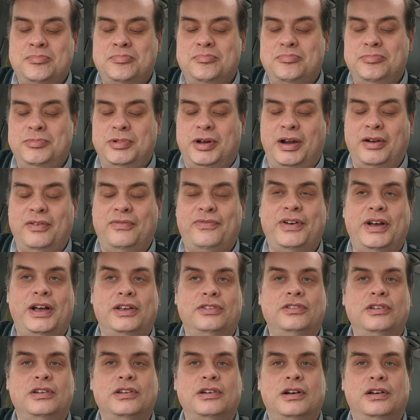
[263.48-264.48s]

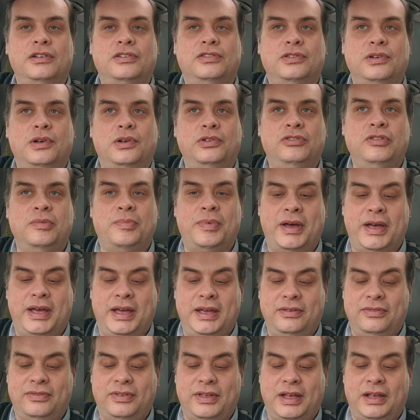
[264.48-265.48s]
9,000 cars sold to about
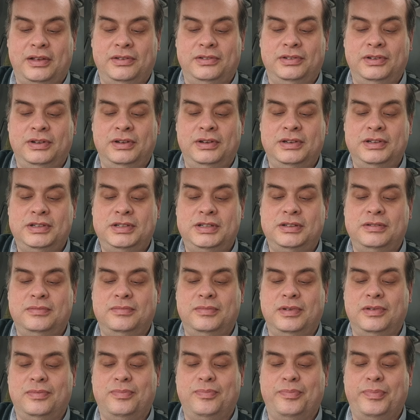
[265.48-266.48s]
8,000,
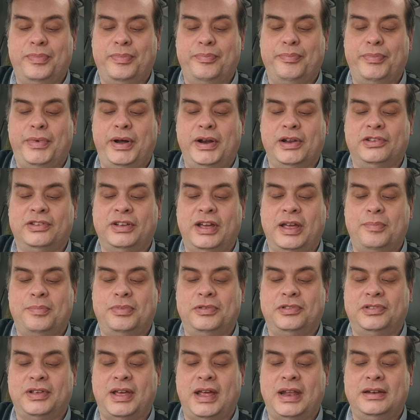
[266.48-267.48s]
minus
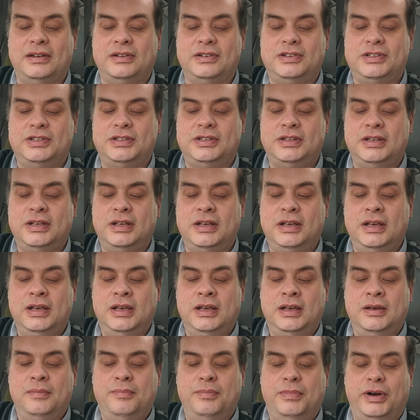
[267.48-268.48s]
8%.
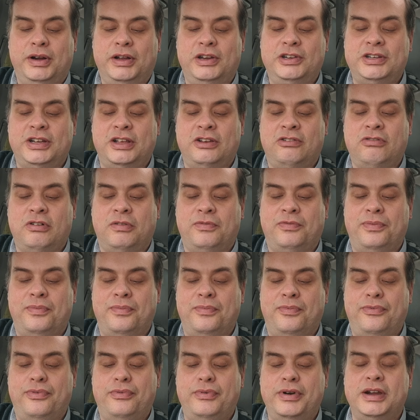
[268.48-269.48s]
Market share's dropped
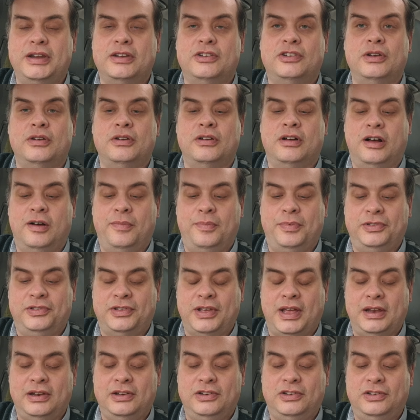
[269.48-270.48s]
from 3% to
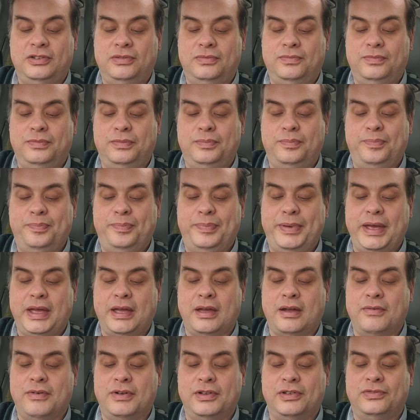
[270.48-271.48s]
2.5%.
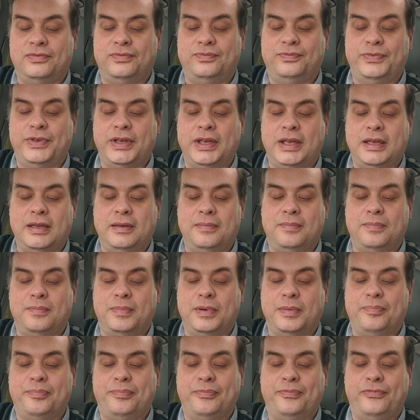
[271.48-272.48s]
Bigger is the
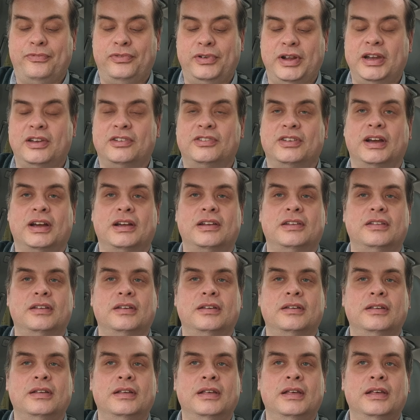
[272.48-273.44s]
fleet sector.